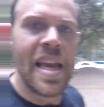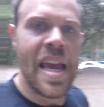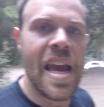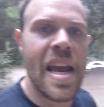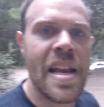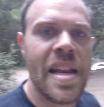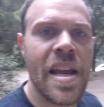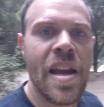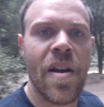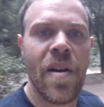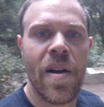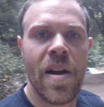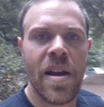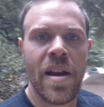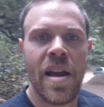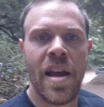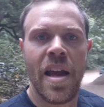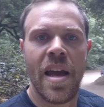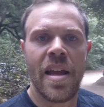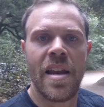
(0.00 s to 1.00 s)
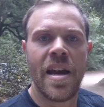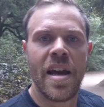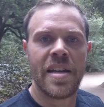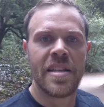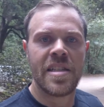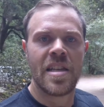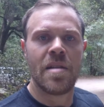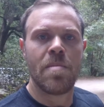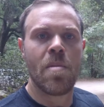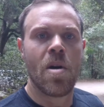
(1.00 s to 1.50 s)
gate here at,
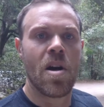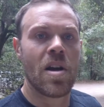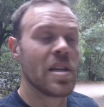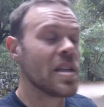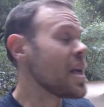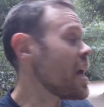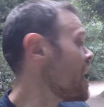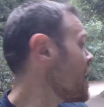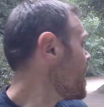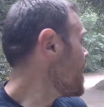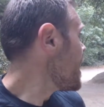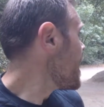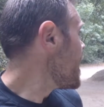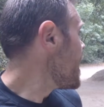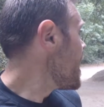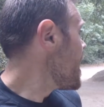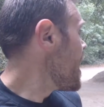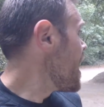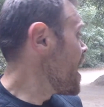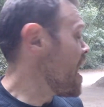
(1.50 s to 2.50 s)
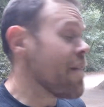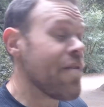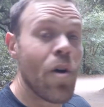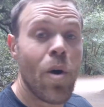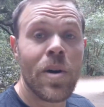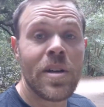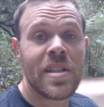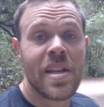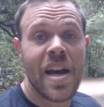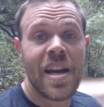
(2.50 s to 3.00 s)
Nisene Marks. And I've
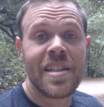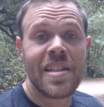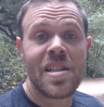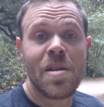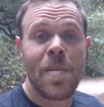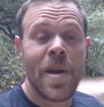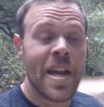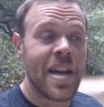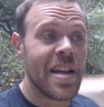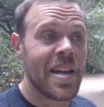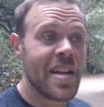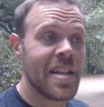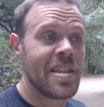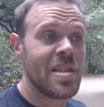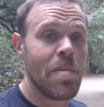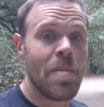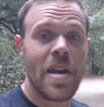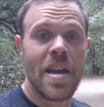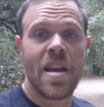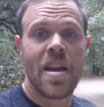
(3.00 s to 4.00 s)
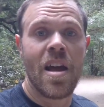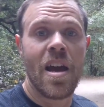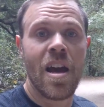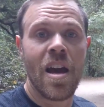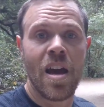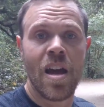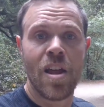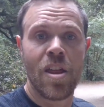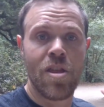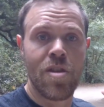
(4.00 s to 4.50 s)
always estimated it to be
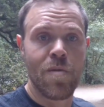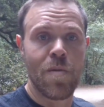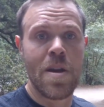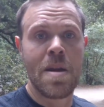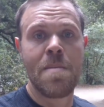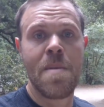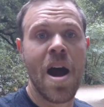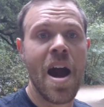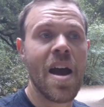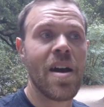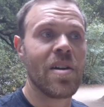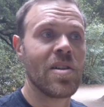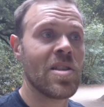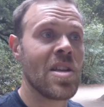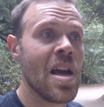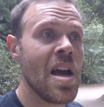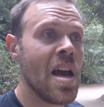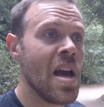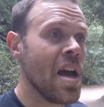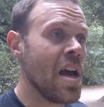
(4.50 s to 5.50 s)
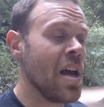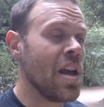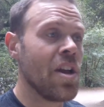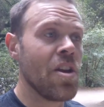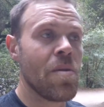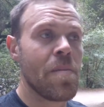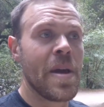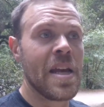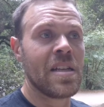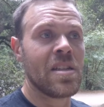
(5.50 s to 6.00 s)
three miles,
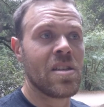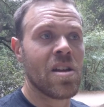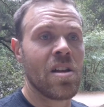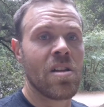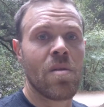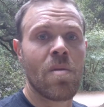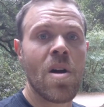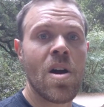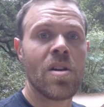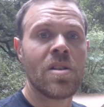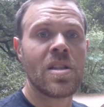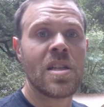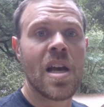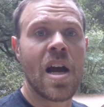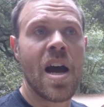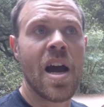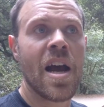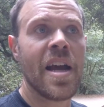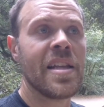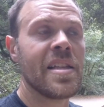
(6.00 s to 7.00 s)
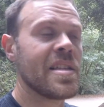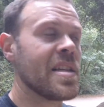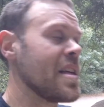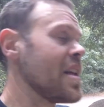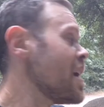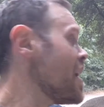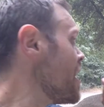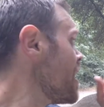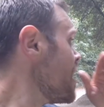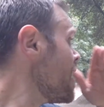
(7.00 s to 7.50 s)
you know, based on the road signs
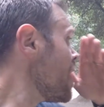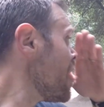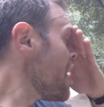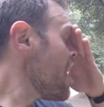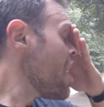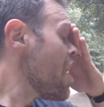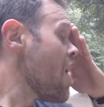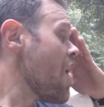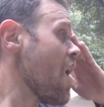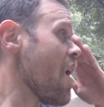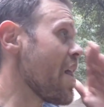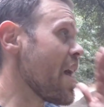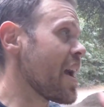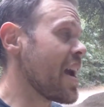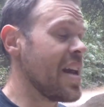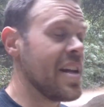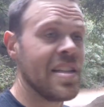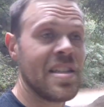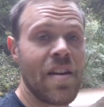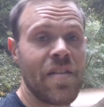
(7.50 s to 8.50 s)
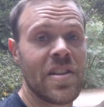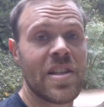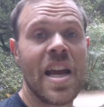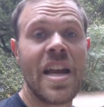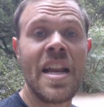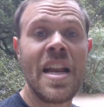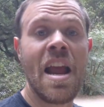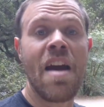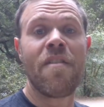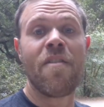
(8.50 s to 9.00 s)
and all that kind of stuff. Because
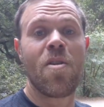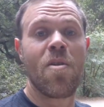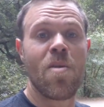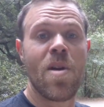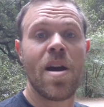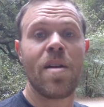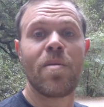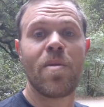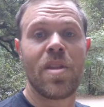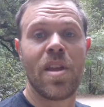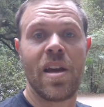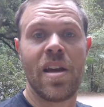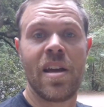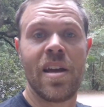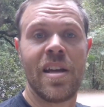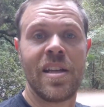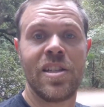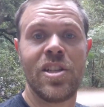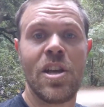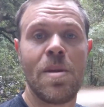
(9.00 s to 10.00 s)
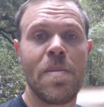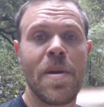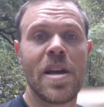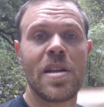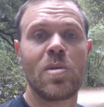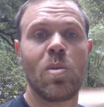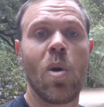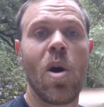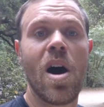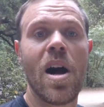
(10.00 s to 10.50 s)
I never run with a
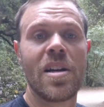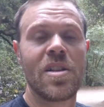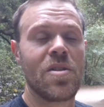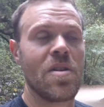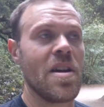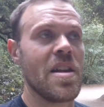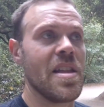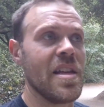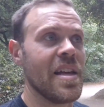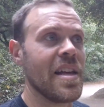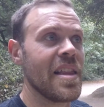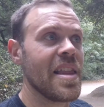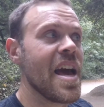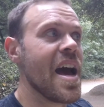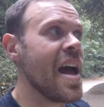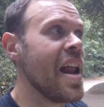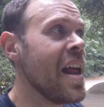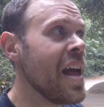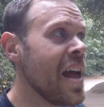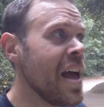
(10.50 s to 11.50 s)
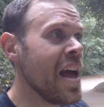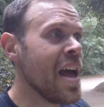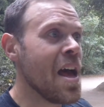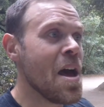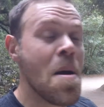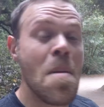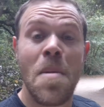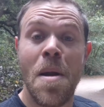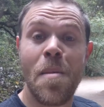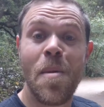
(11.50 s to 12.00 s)
GPS watch or anything like that.
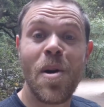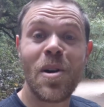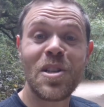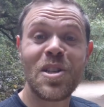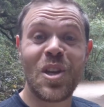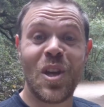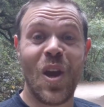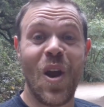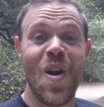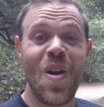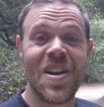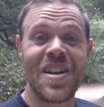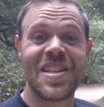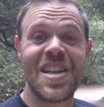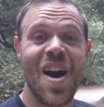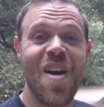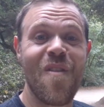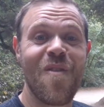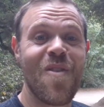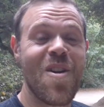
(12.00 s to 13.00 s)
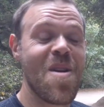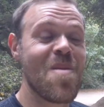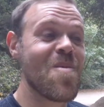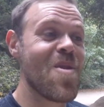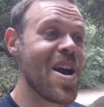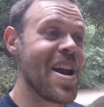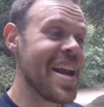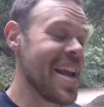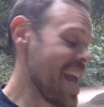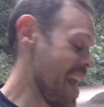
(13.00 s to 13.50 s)
But I'm always curious how far I'm
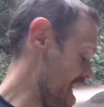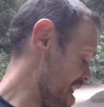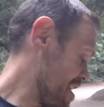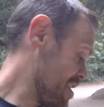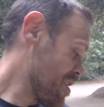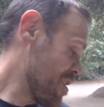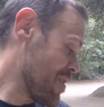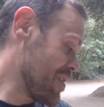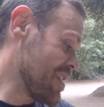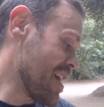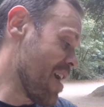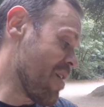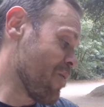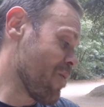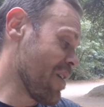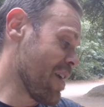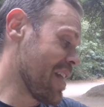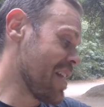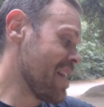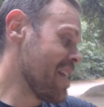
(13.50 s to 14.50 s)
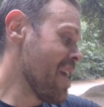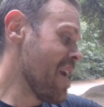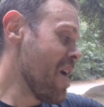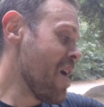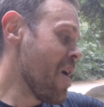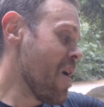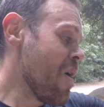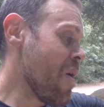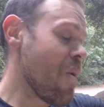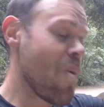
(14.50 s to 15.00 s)
running. And it turns out we're like
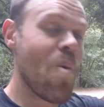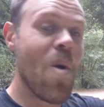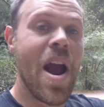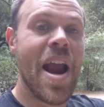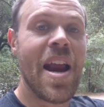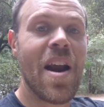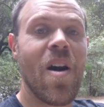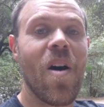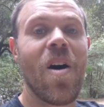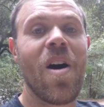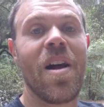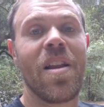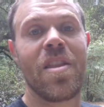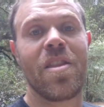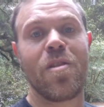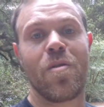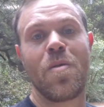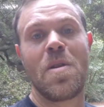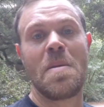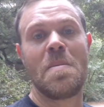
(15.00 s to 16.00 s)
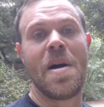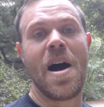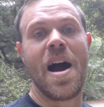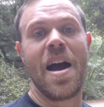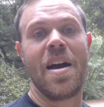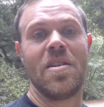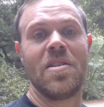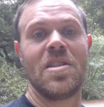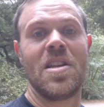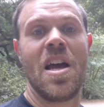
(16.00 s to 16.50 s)
right on three
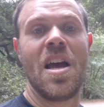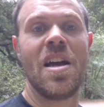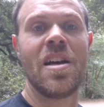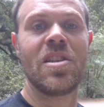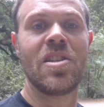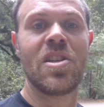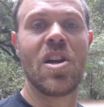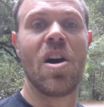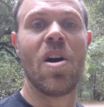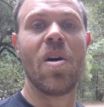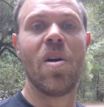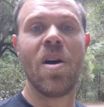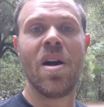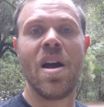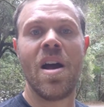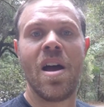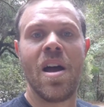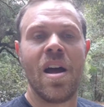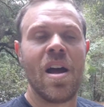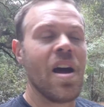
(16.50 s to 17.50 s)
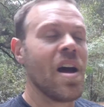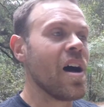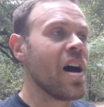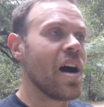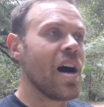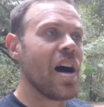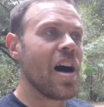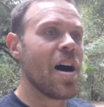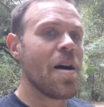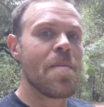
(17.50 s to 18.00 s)
miles. So
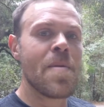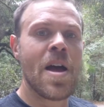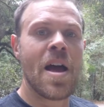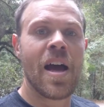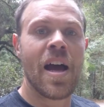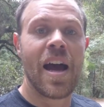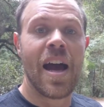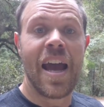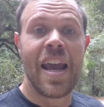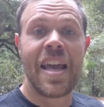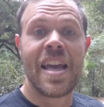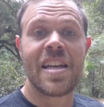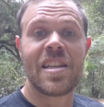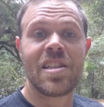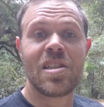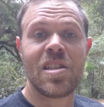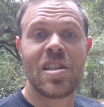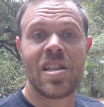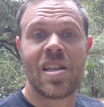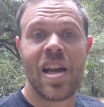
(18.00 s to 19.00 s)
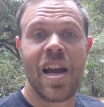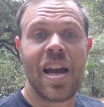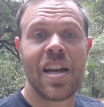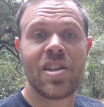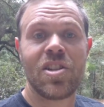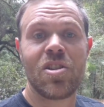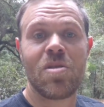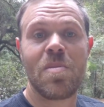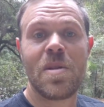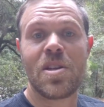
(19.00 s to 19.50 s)
um, I guess I
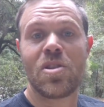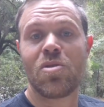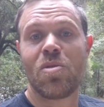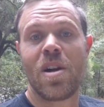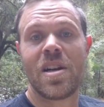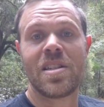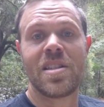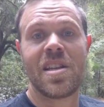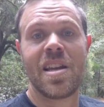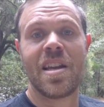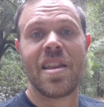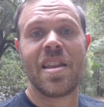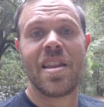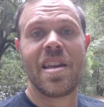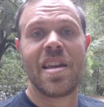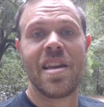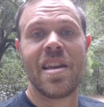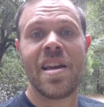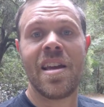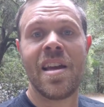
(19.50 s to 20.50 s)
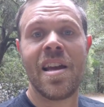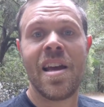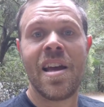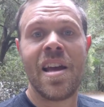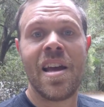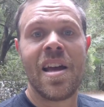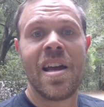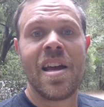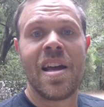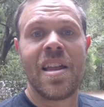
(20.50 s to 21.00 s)
should be trusting the
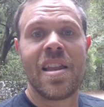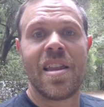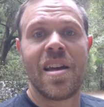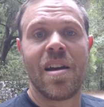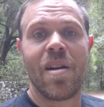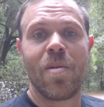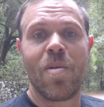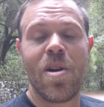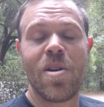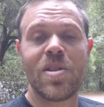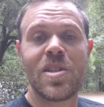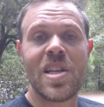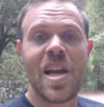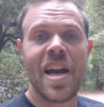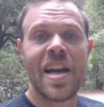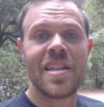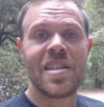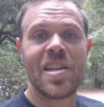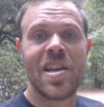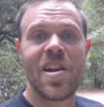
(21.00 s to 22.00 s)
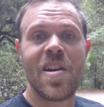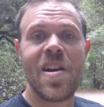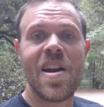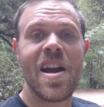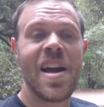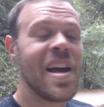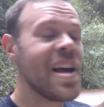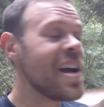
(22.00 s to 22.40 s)
the road signs here